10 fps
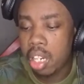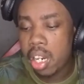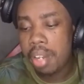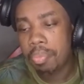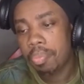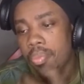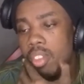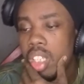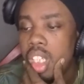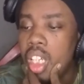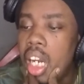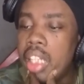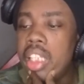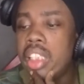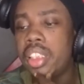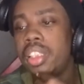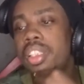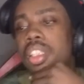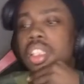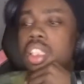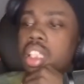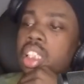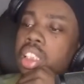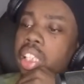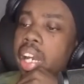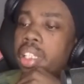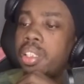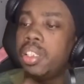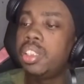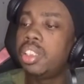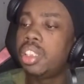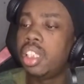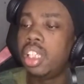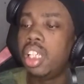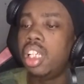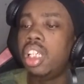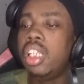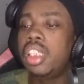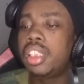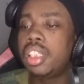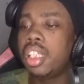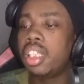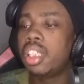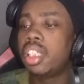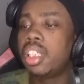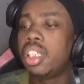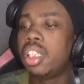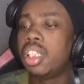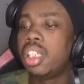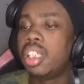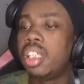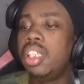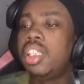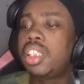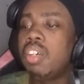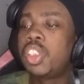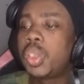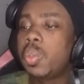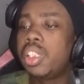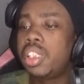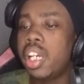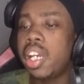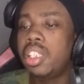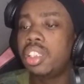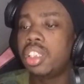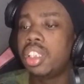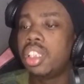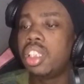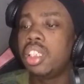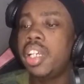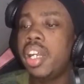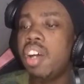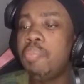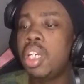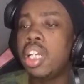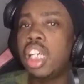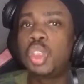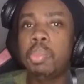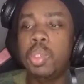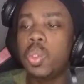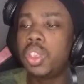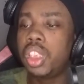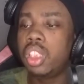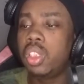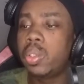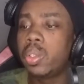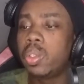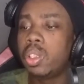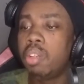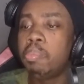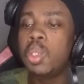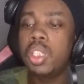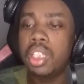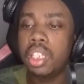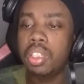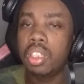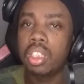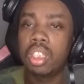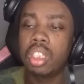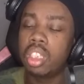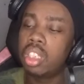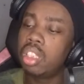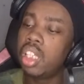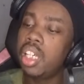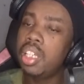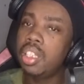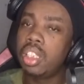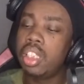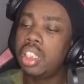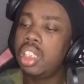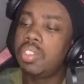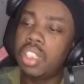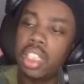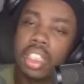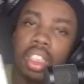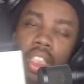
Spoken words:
right? And this is titled List of Suicides that have been attributed to bullying. Right? Let's see if you can see